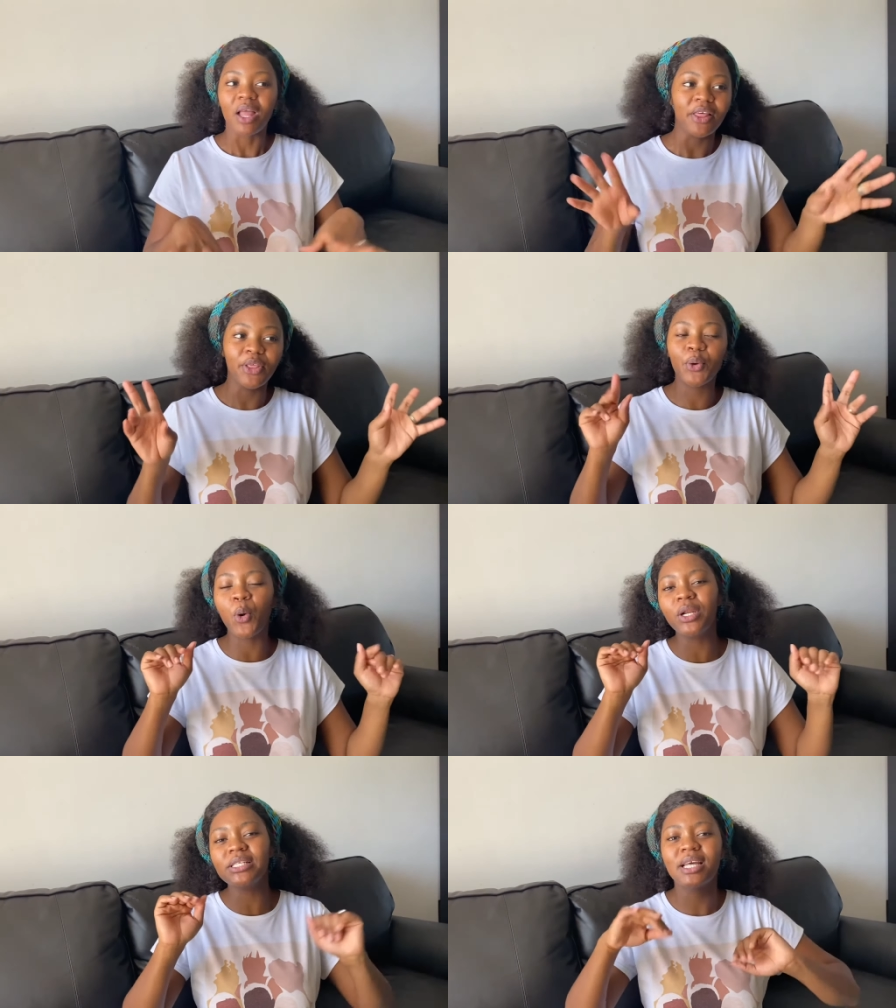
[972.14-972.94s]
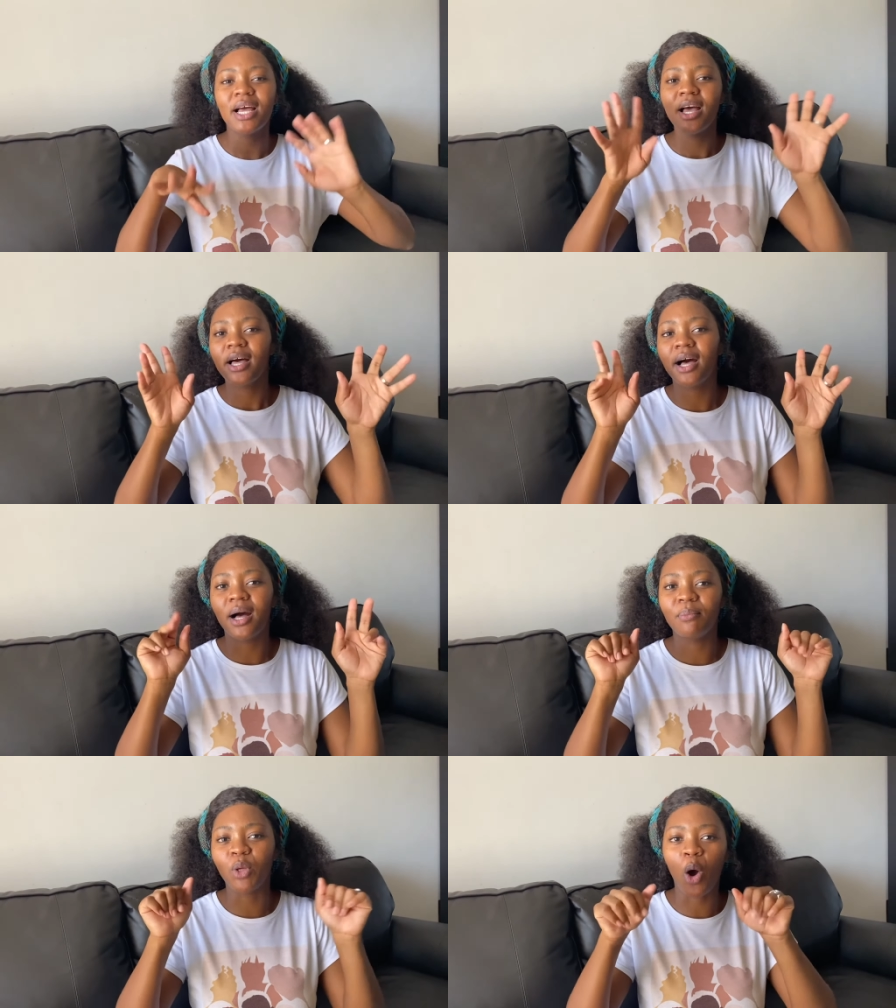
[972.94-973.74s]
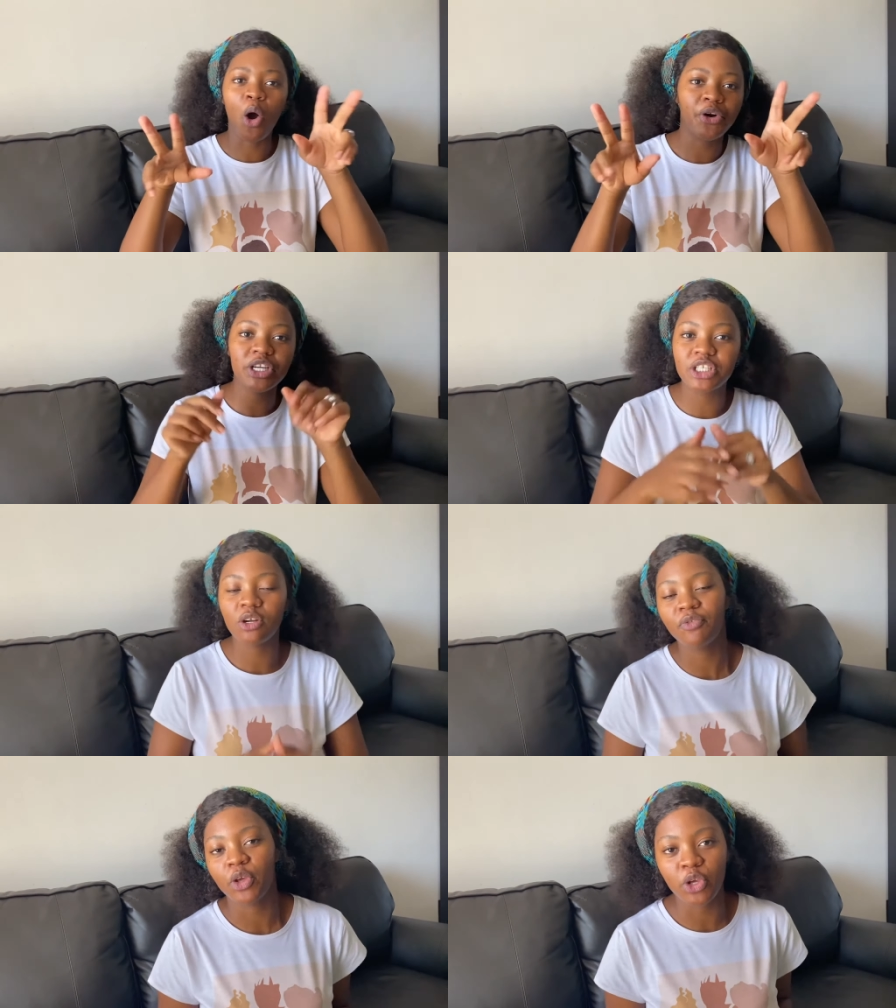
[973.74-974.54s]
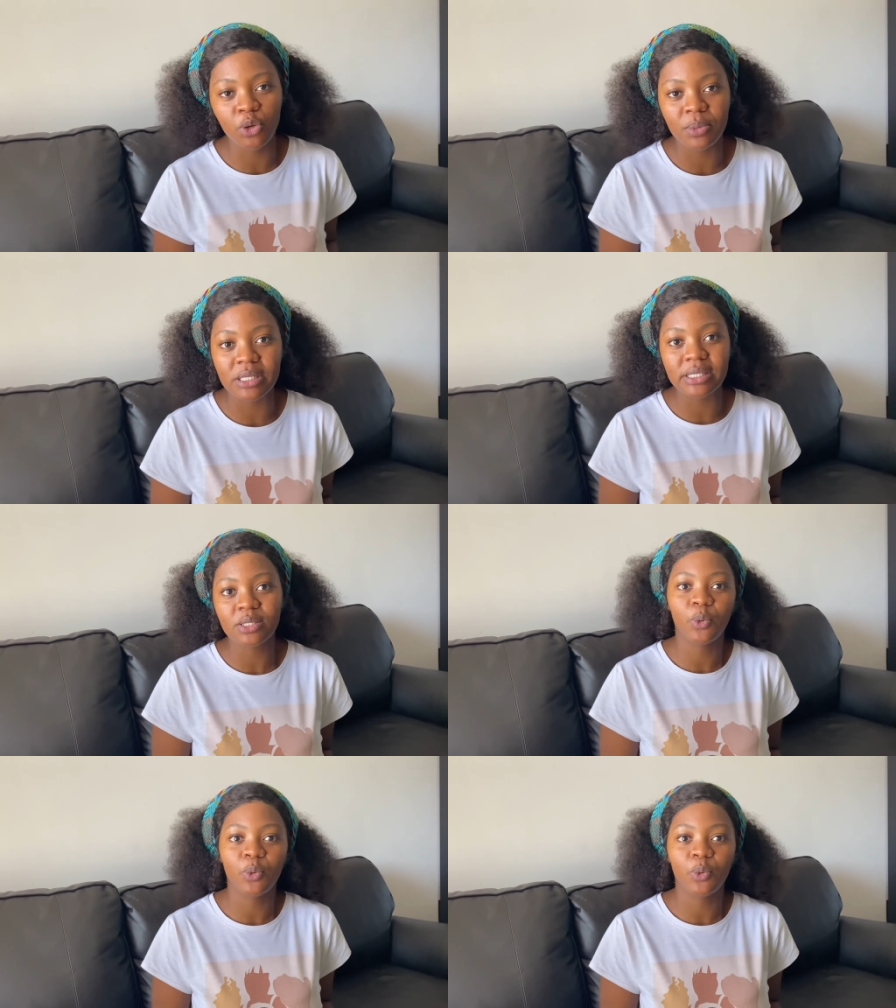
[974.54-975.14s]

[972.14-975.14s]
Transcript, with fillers: they call it um, the origin of the humans,